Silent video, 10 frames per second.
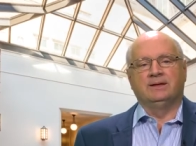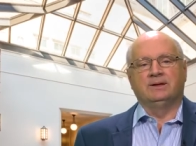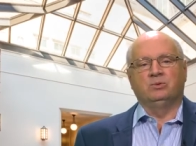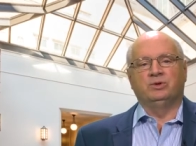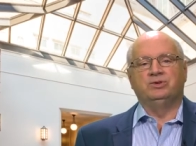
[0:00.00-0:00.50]

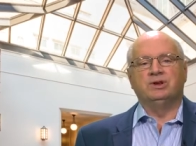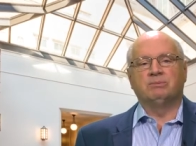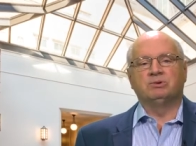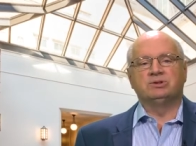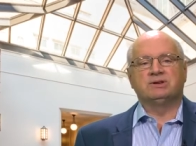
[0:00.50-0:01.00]
with
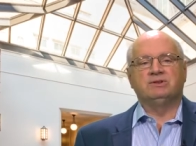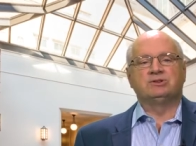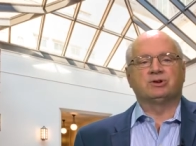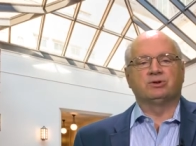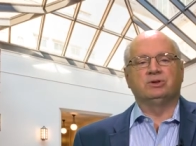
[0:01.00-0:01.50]
numbers of its
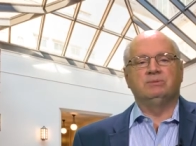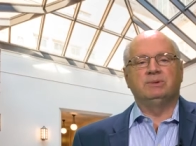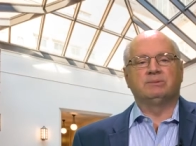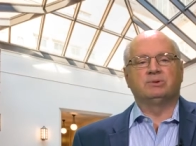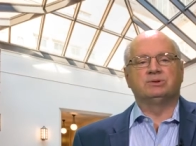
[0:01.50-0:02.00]
early
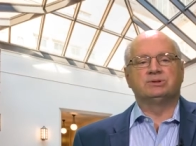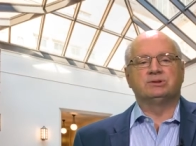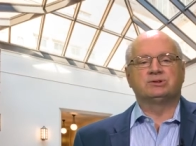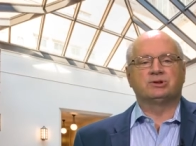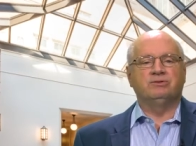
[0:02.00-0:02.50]
members
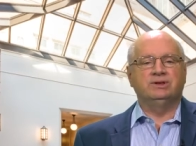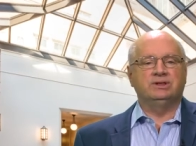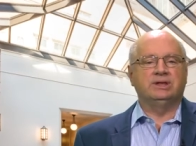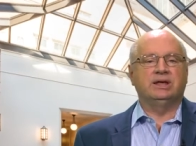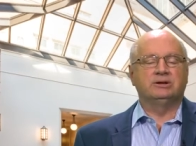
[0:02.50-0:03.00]
serving in
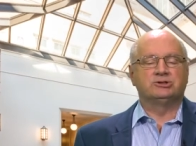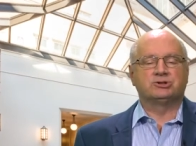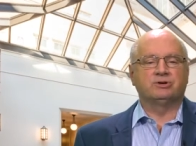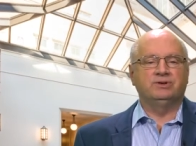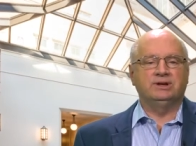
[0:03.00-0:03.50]
the,
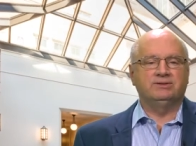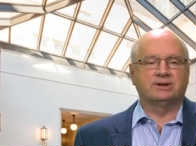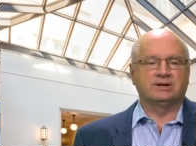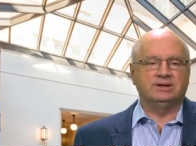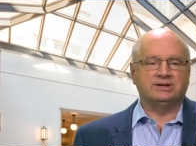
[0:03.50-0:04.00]
serving in the
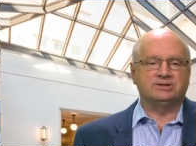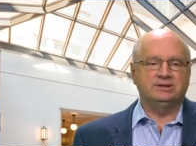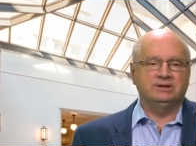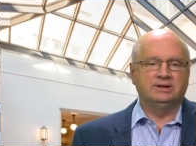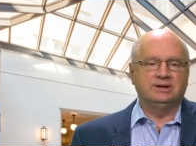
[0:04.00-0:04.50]
Knesset
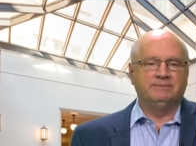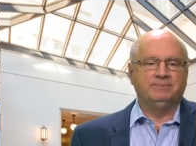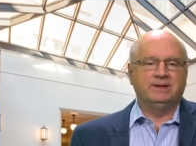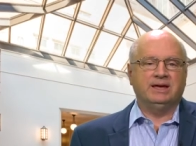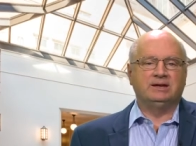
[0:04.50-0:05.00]

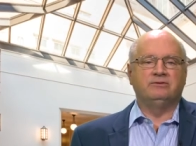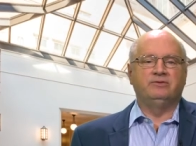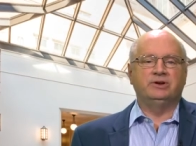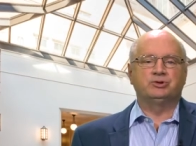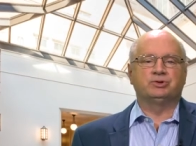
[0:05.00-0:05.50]
and
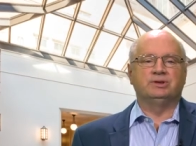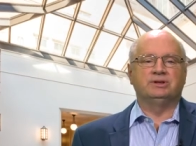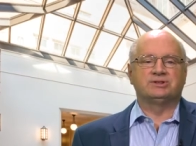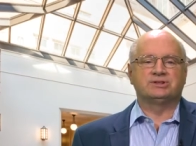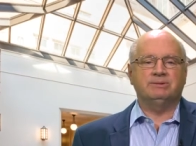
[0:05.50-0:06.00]
eventually
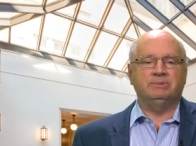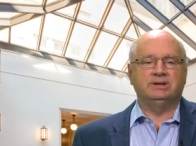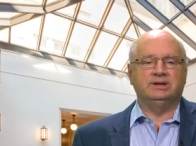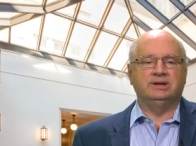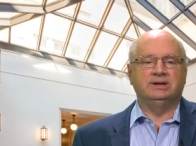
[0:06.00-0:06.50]

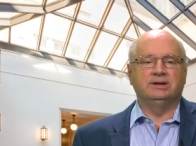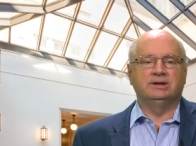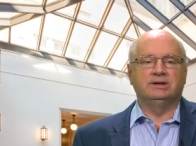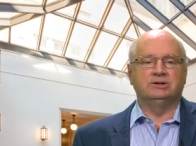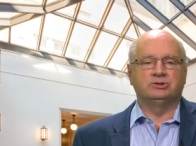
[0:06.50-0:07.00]
assimilating
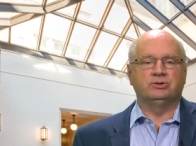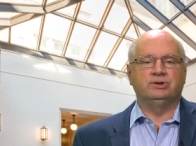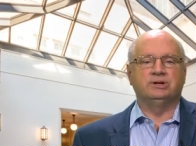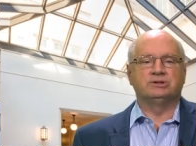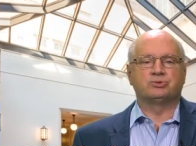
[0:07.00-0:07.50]
into the
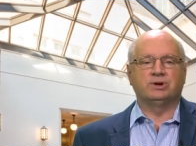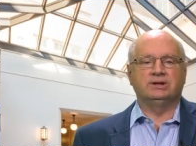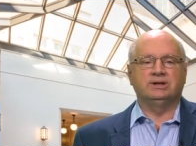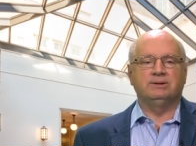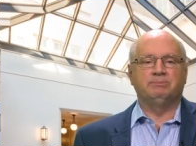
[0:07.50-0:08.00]

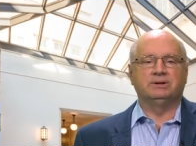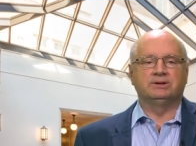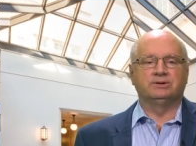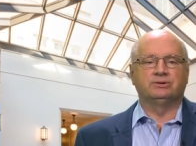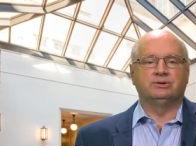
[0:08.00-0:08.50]
Israeli
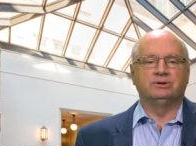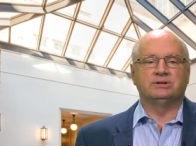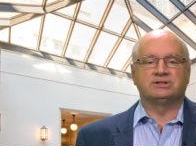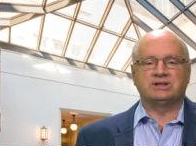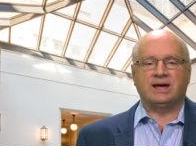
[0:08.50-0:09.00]
political
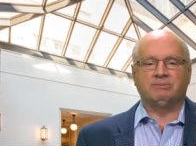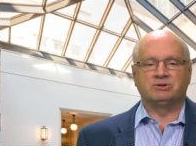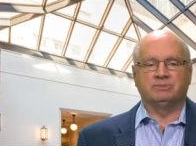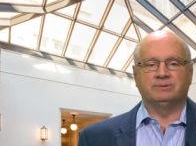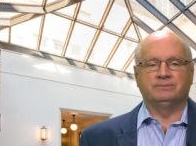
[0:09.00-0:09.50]
establishment.